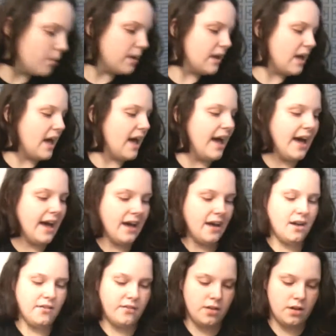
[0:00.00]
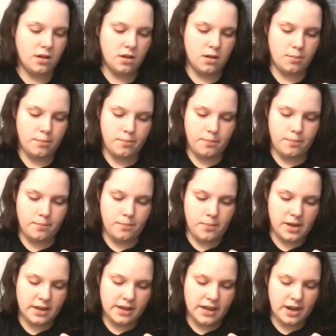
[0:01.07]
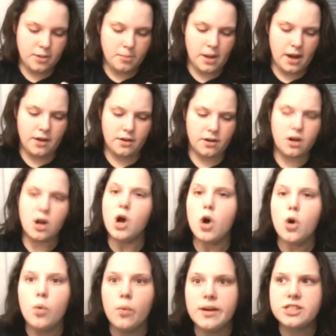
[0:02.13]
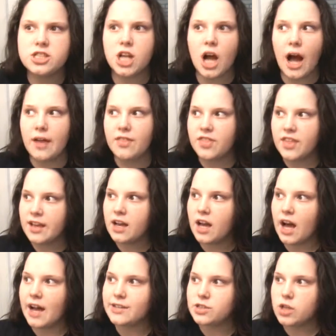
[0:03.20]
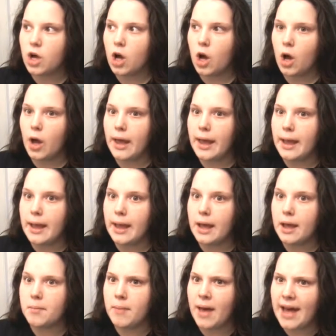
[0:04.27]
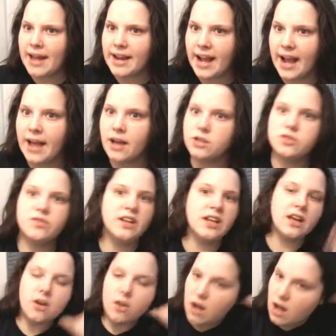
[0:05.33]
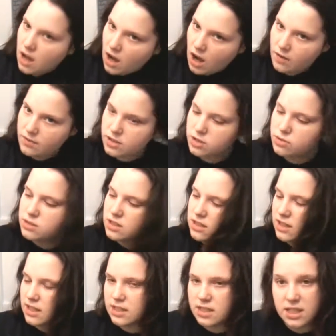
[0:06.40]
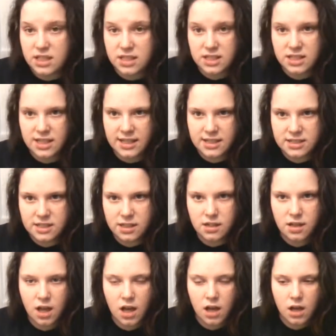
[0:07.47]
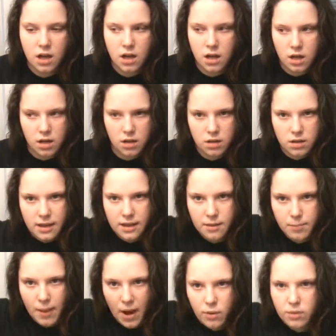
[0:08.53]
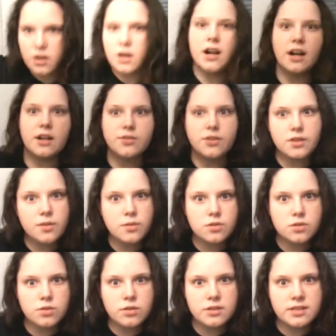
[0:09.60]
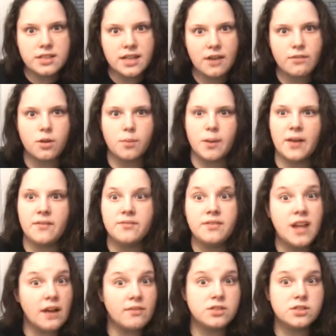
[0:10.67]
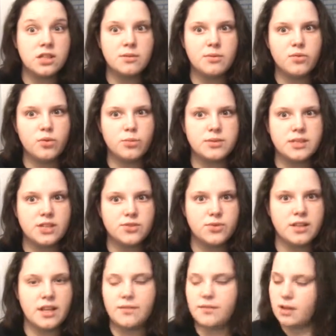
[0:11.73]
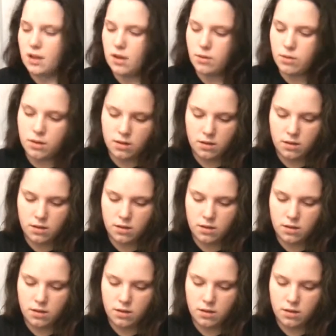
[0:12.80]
We have big hair powder, which I think I saw a Maddie Hales video of her using, like, teasing, like, powder. And I thought that was the coolest thing ever, but I've never seen it before besides for in that video.